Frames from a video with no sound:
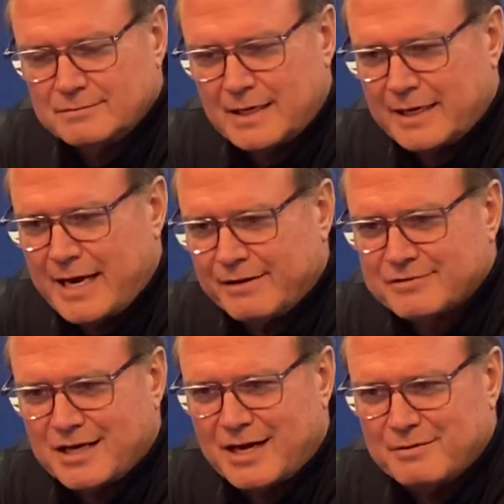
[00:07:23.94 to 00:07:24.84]
at
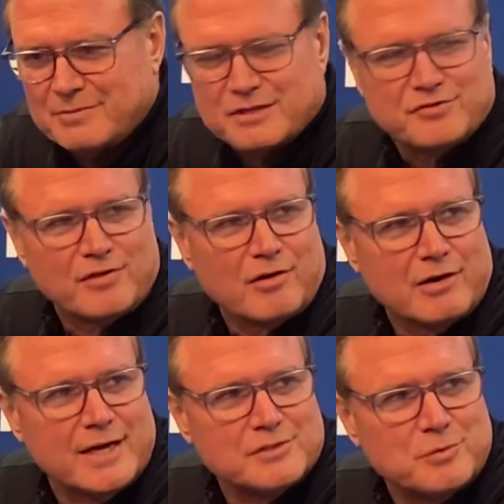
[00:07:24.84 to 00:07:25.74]
halftime as far
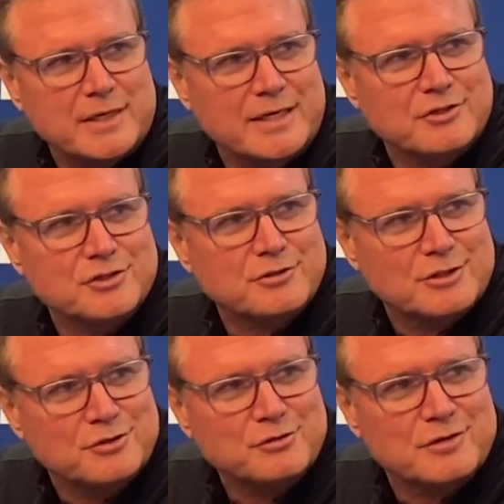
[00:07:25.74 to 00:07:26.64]
as we need you to
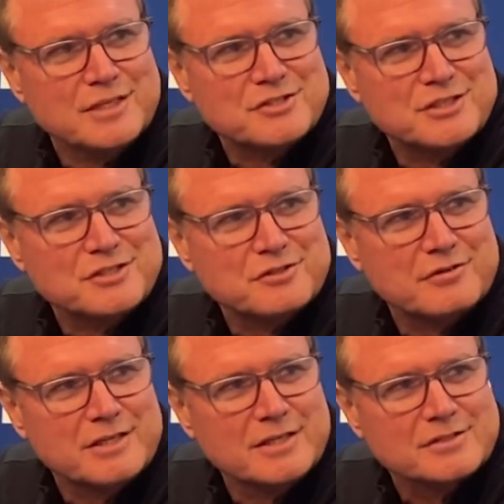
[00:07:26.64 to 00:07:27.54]
do this, or
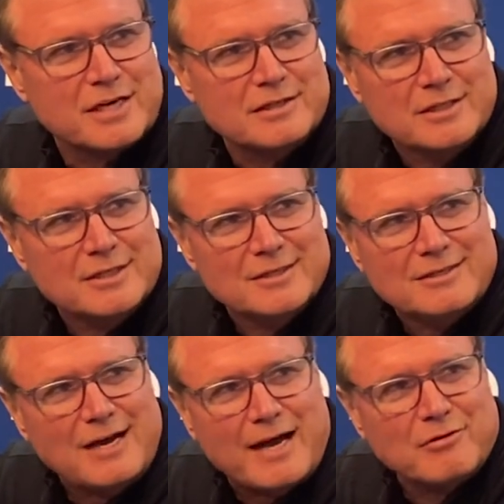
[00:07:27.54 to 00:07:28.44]
this.
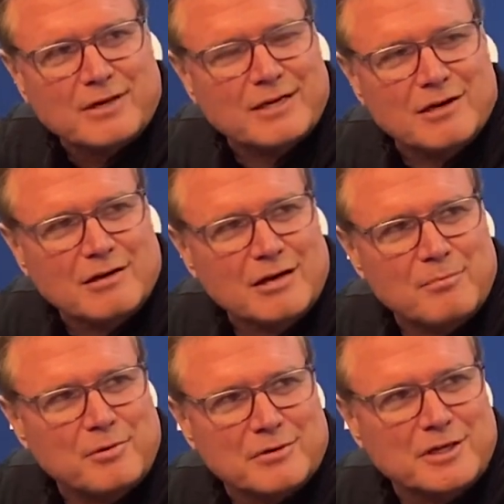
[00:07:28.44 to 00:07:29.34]
I don't get hung
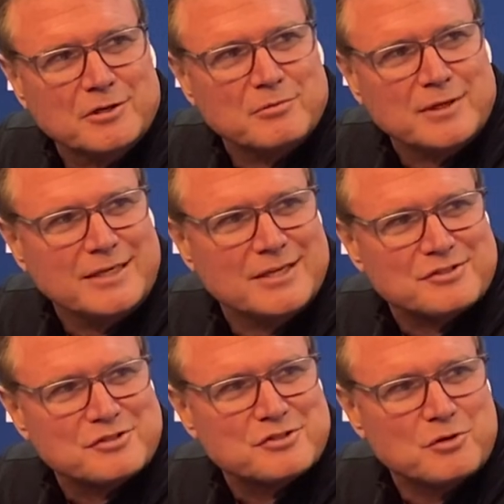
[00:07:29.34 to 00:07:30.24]
up on him when he
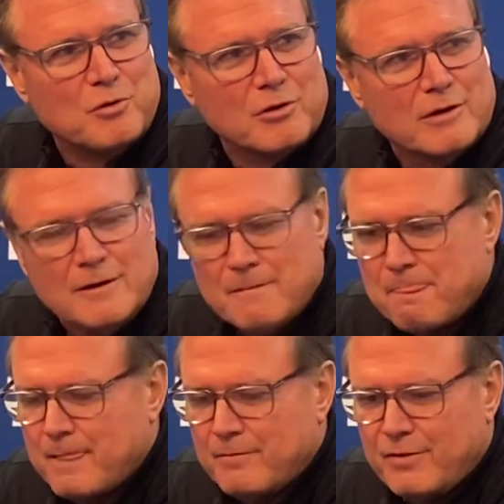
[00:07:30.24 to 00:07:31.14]
doesn't score.
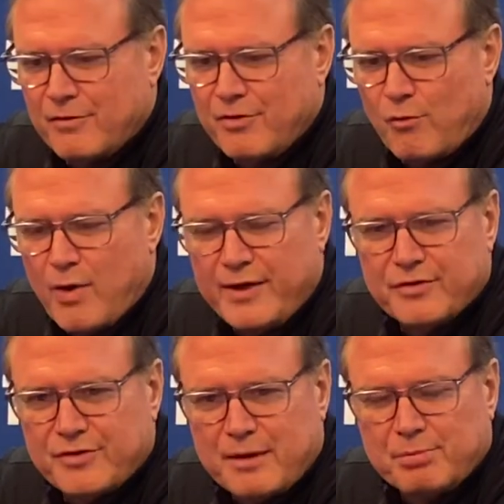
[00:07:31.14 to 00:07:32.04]
The way
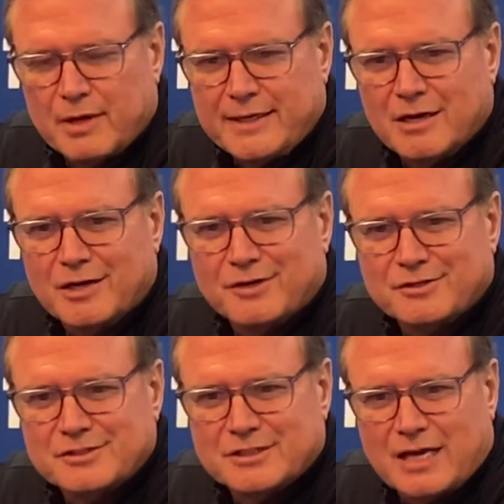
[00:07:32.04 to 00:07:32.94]
that they played Hunter
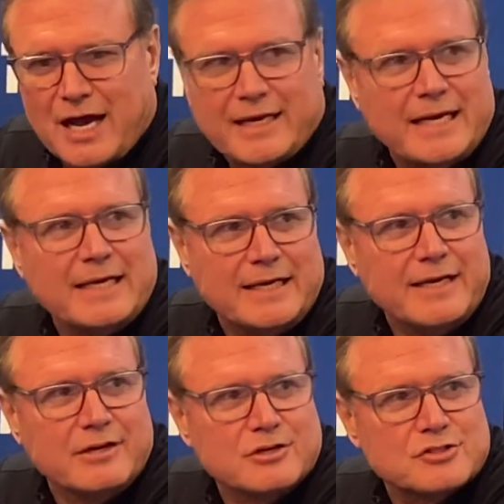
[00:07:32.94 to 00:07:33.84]
tonight, he
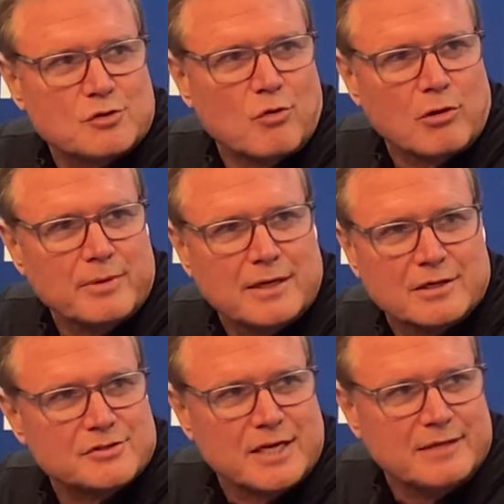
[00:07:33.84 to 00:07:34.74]
needed to score
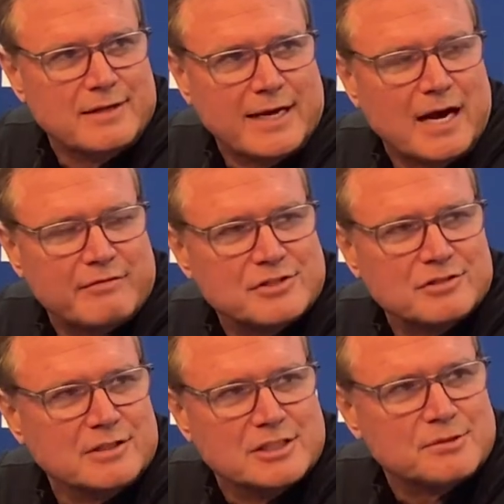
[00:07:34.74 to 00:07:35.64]
because they
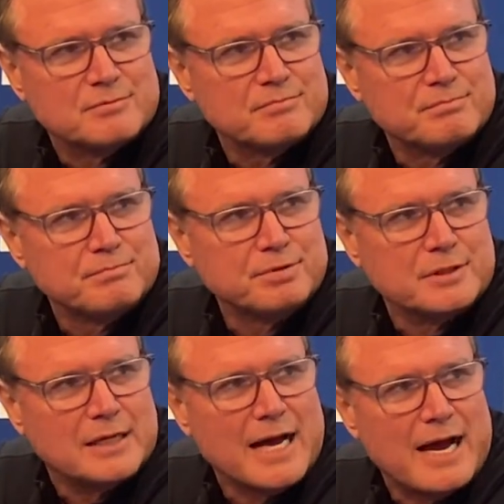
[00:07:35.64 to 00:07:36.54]
obviously just put
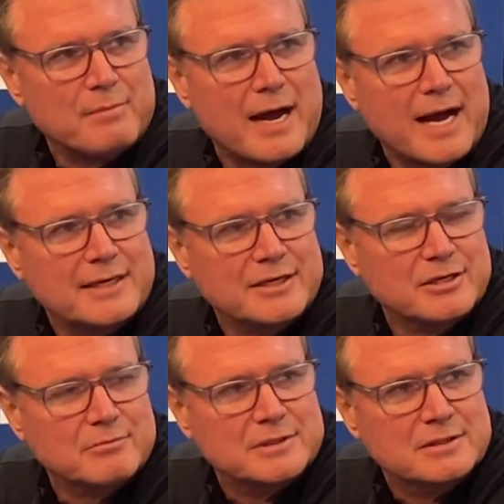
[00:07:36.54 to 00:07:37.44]
a guy behind
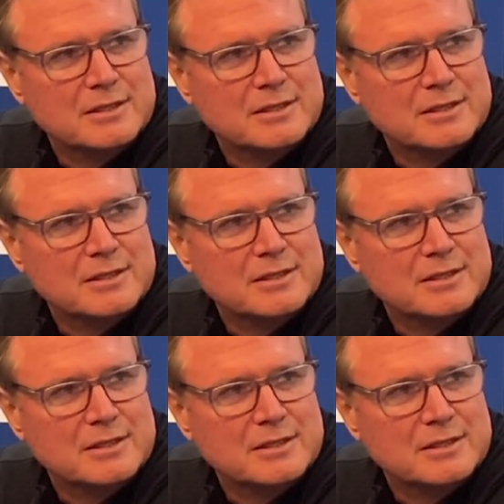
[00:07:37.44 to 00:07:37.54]
him